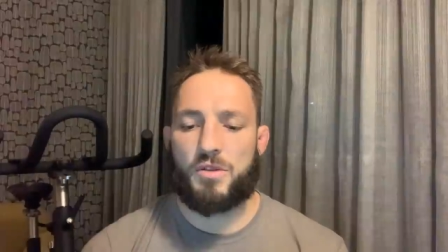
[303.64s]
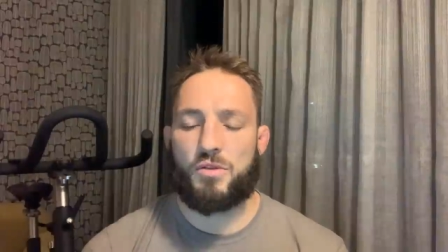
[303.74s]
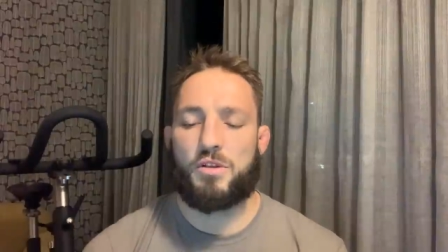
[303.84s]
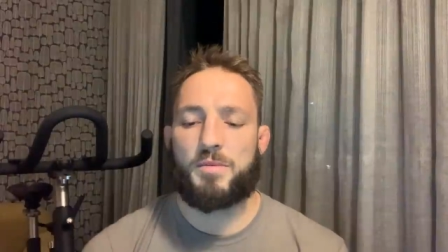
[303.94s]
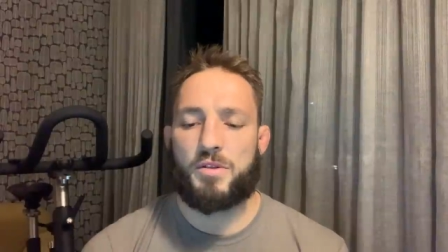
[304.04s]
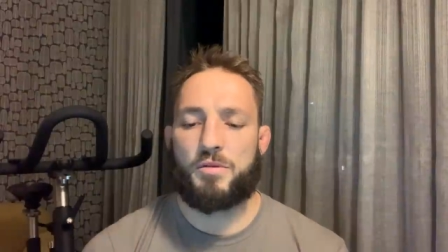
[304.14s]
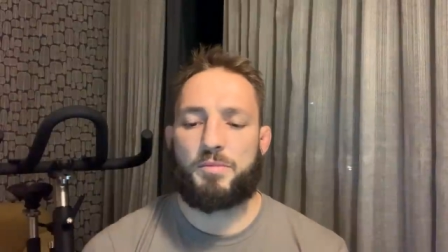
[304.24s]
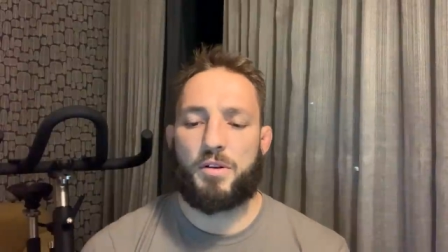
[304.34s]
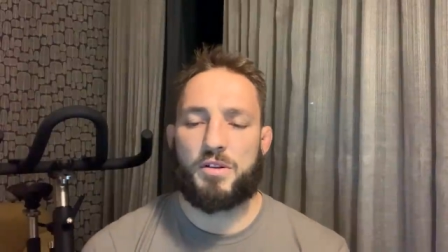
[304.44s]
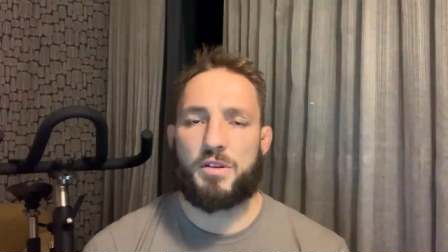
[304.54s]
turn them into
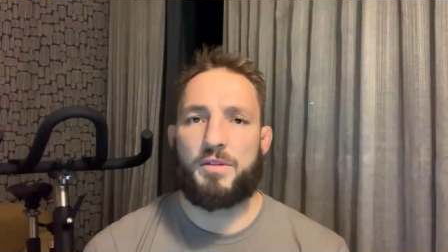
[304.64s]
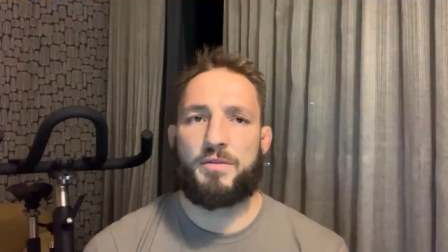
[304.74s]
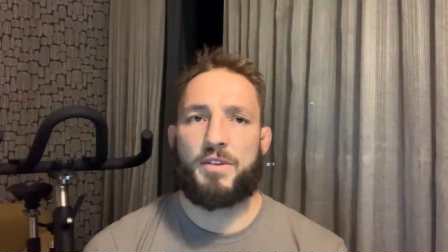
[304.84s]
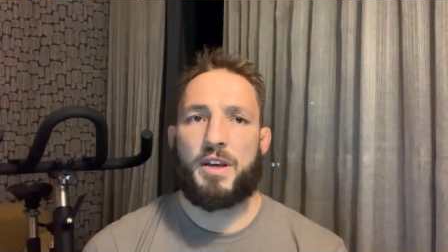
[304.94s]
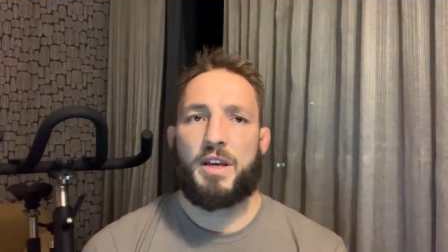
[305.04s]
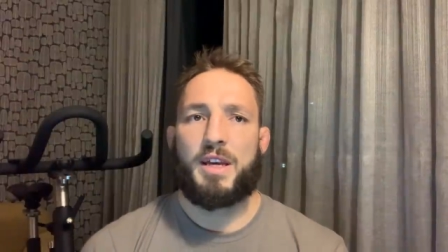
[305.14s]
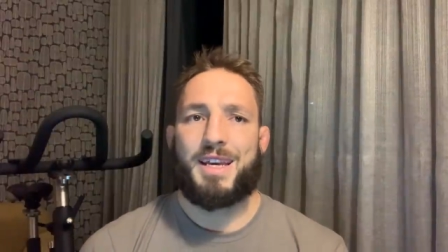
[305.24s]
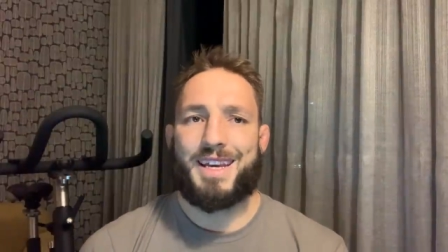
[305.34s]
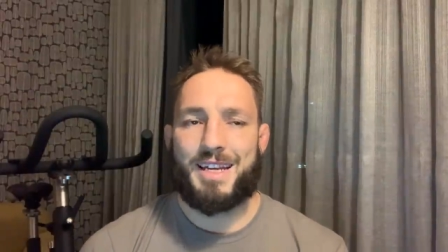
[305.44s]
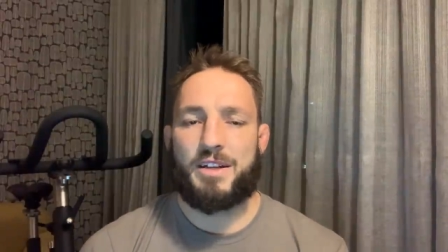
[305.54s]
positive
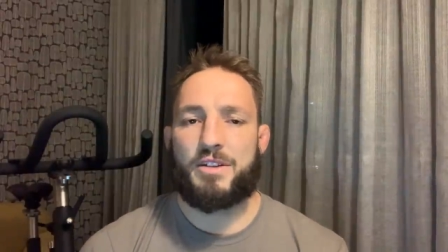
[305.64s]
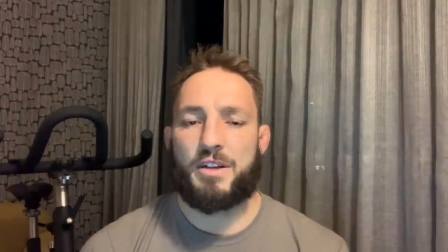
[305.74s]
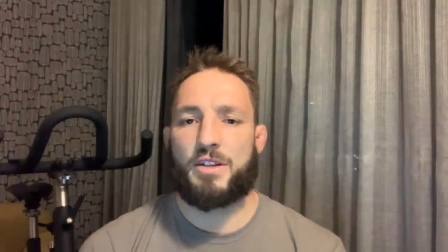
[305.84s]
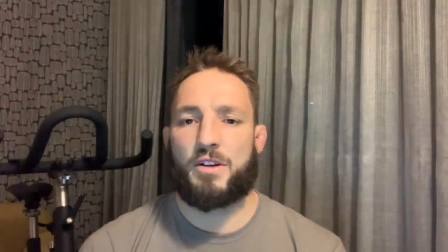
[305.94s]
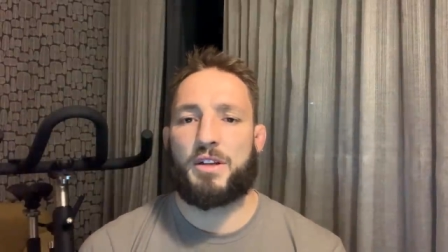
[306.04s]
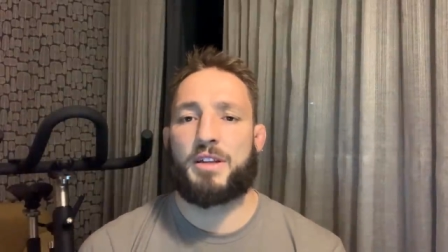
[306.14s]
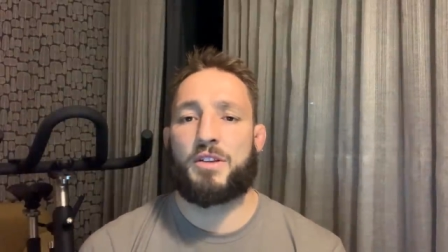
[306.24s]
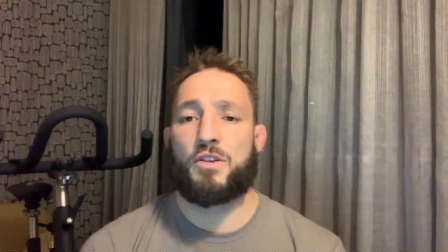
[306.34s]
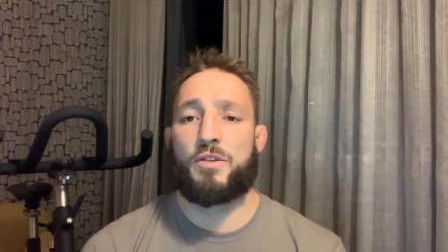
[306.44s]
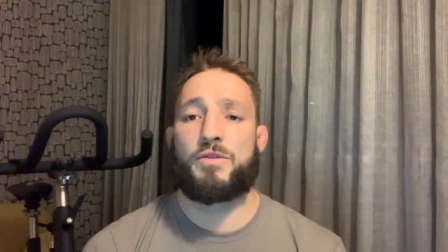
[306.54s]
energy. Don't let the
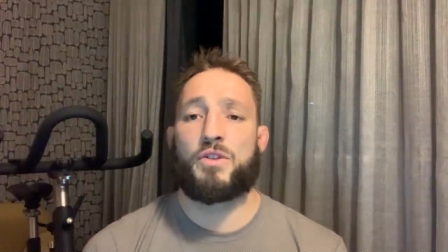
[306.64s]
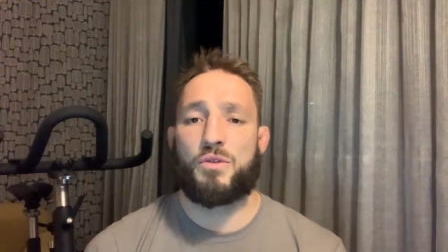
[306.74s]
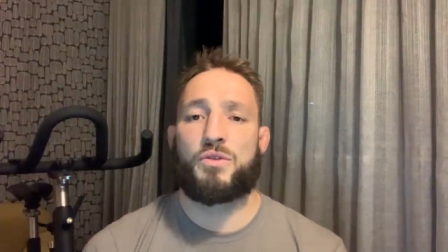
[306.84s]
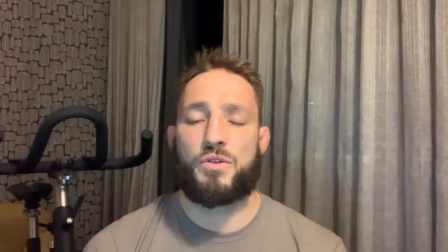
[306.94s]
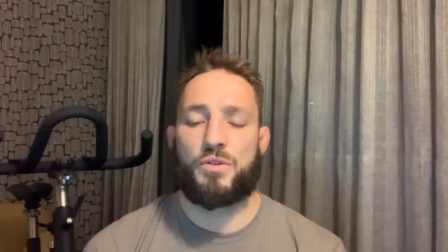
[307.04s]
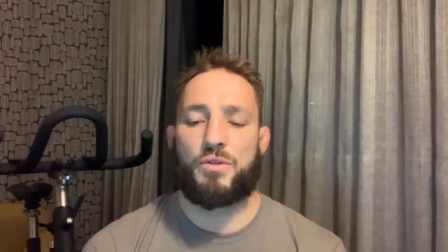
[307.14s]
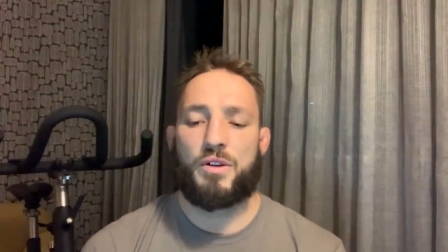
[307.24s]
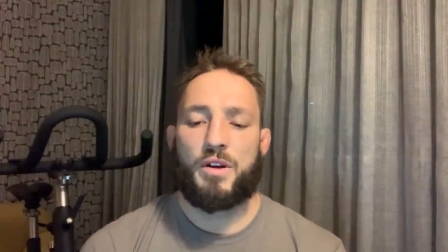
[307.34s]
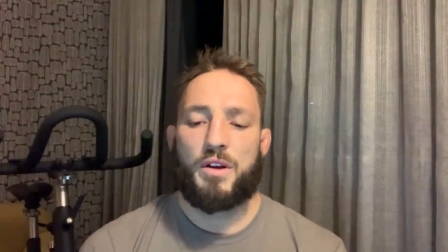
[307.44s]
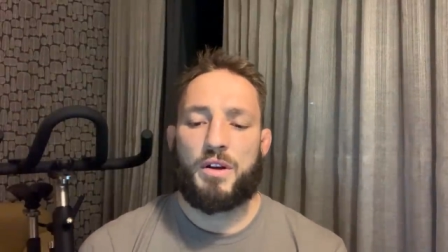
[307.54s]
nerves use you.
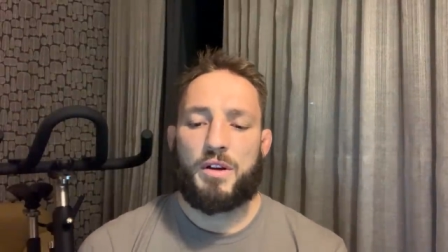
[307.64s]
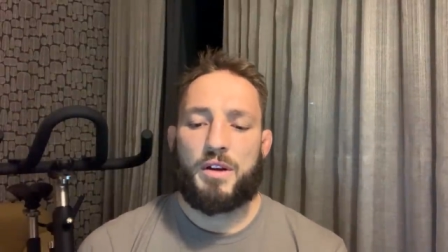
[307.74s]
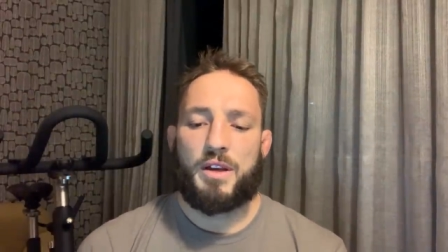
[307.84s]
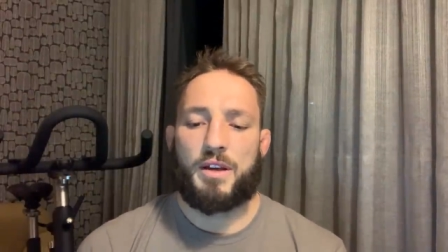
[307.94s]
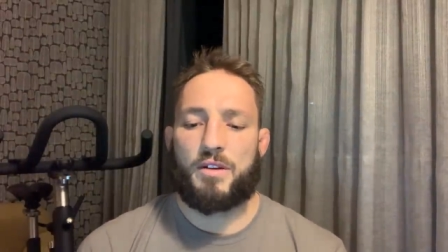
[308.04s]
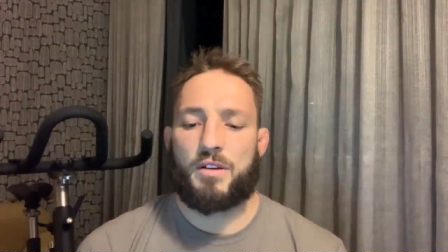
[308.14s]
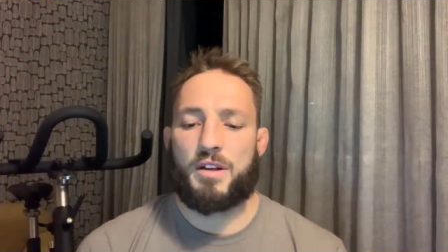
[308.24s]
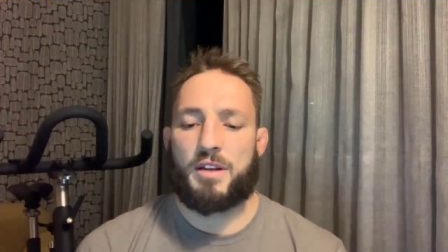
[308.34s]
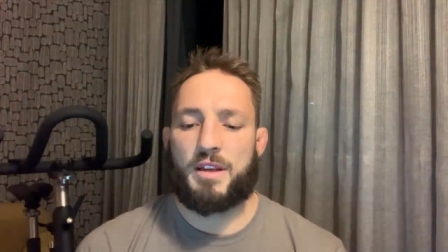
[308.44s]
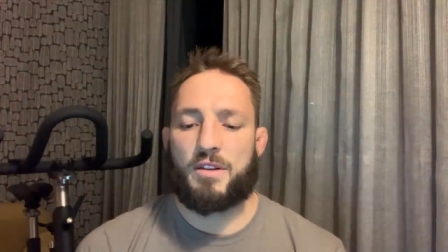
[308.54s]
Yeah, don't, let
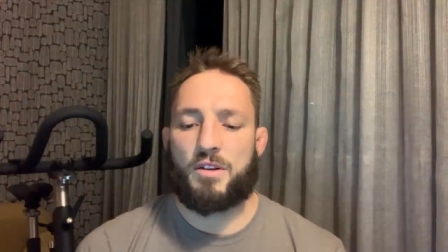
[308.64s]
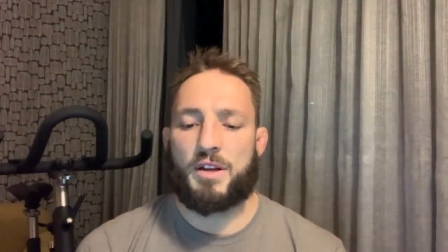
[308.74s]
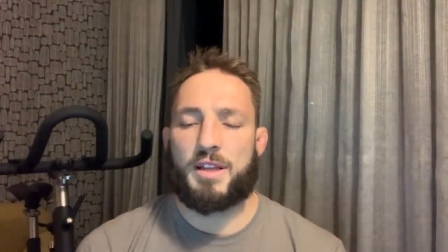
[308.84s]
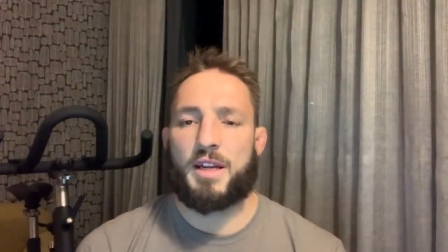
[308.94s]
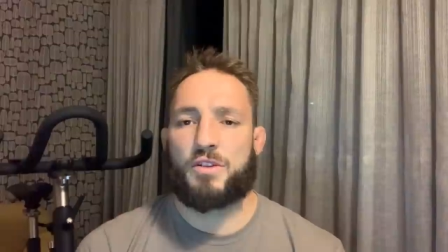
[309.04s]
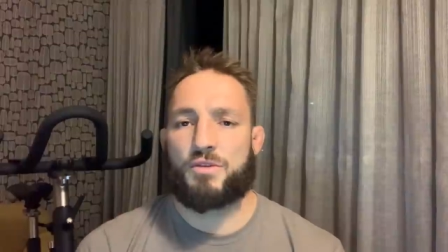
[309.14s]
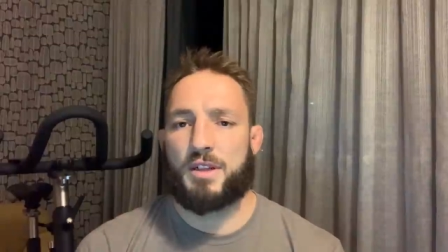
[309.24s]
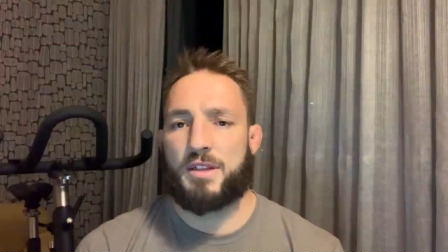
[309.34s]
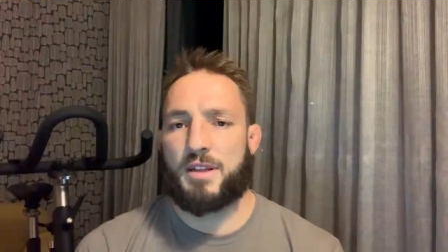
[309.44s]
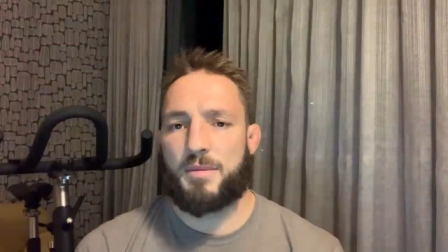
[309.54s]
the, don't get that
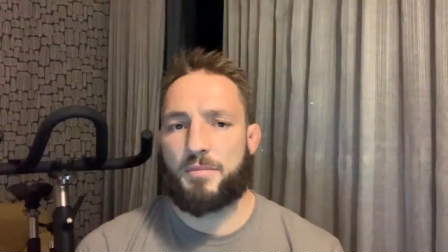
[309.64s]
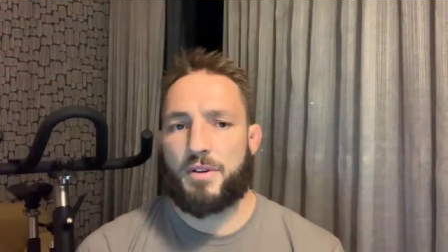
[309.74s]
adrenaline dump.